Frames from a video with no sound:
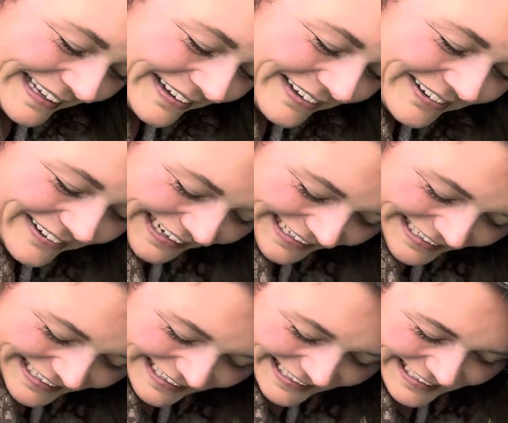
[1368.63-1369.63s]

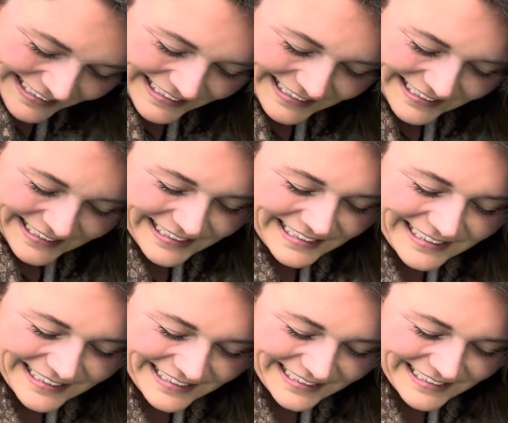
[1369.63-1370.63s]
Alrighty.
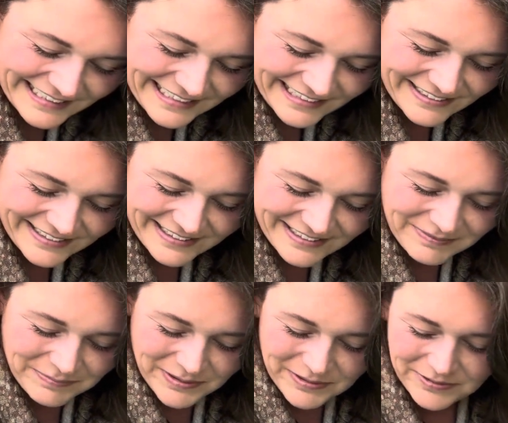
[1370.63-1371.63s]
Oh,
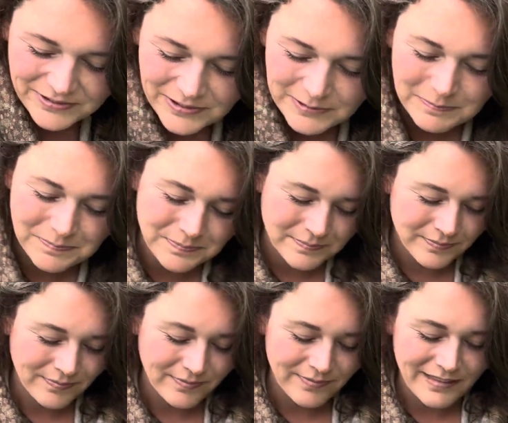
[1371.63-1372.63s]
beautiful.
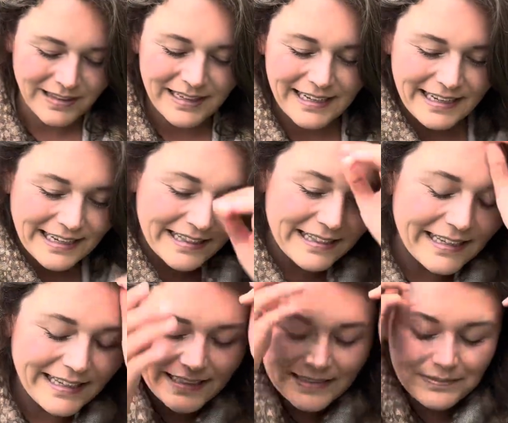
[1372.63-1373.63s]
And
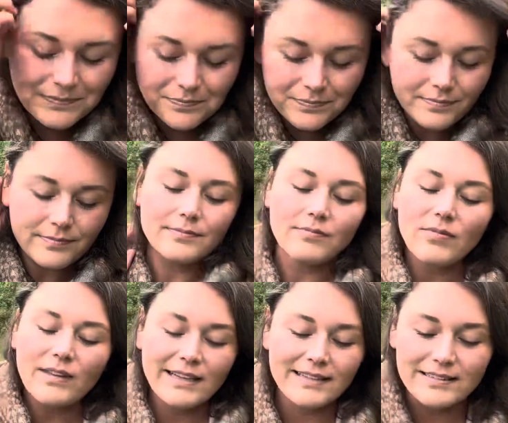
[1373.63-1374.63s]
then,
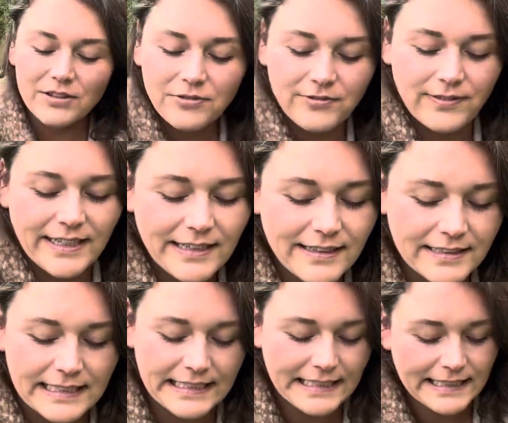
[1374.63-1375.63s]
so
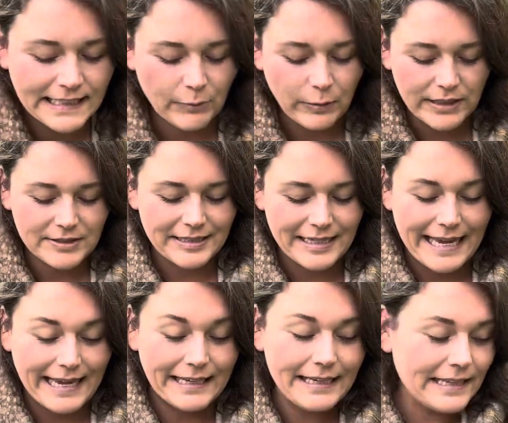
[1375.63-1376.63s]
finally, I wanted to
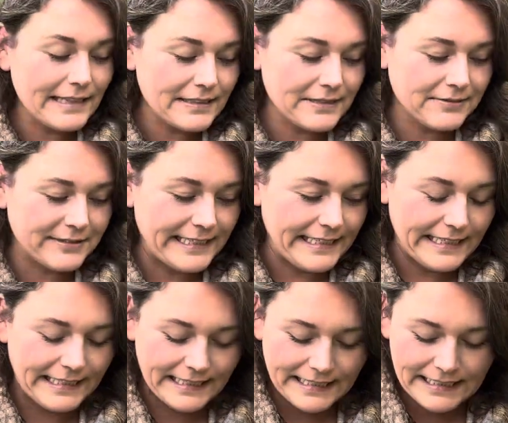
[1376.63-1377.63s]
end this
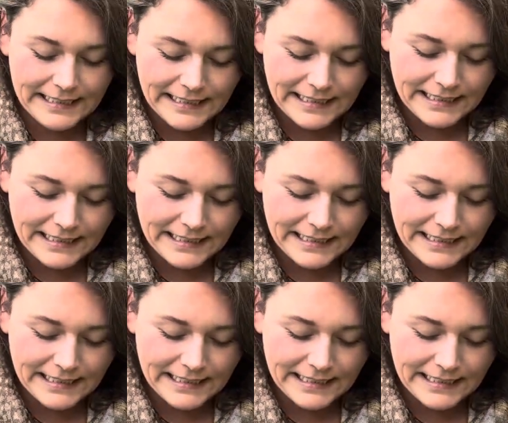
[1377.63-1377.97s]
reading